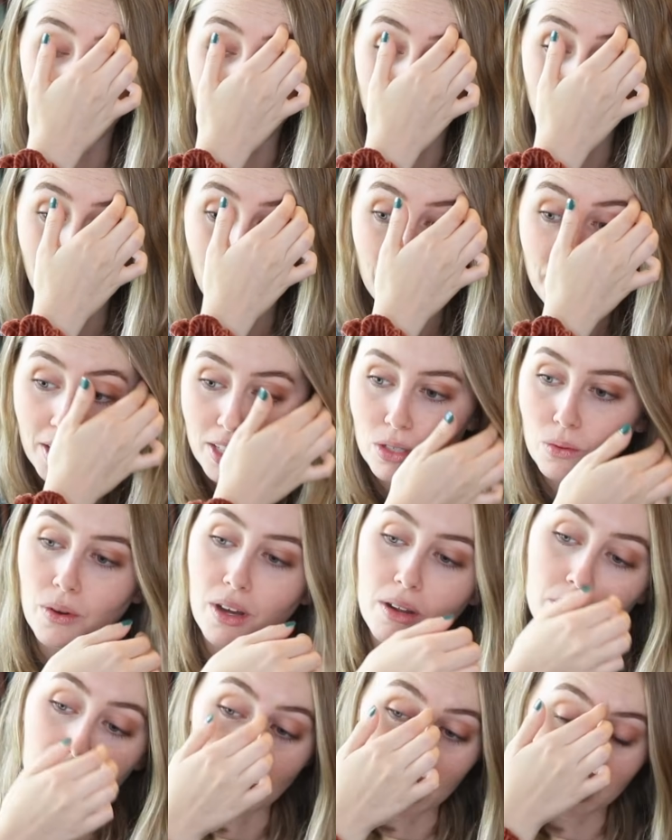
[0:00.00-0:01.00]
you pick up this
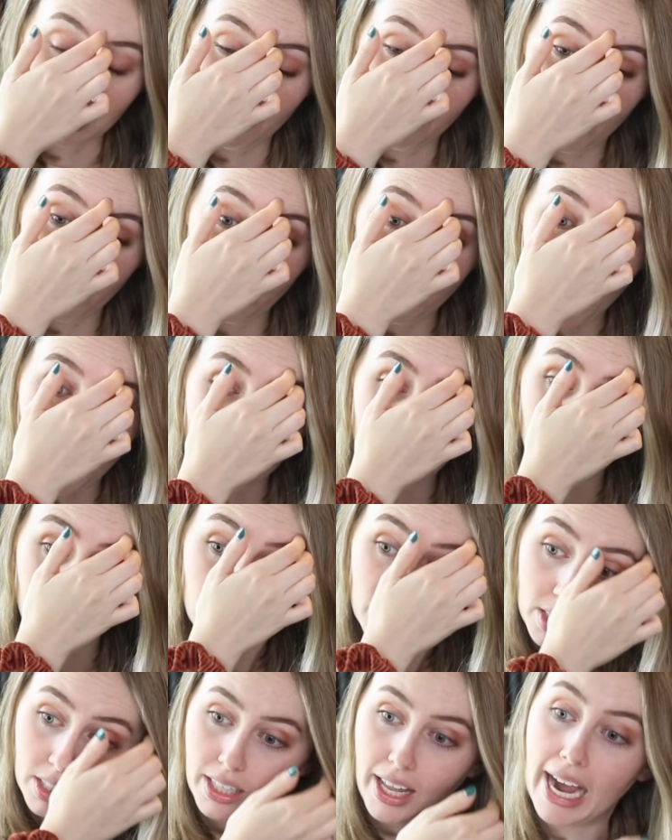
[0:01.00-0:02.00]
one because if you're not
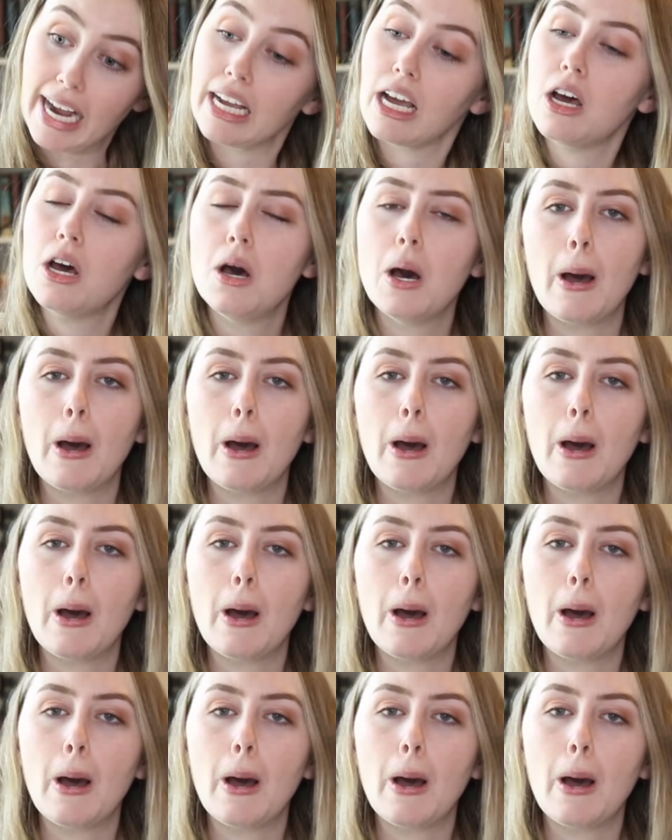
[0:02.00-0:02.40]
used to like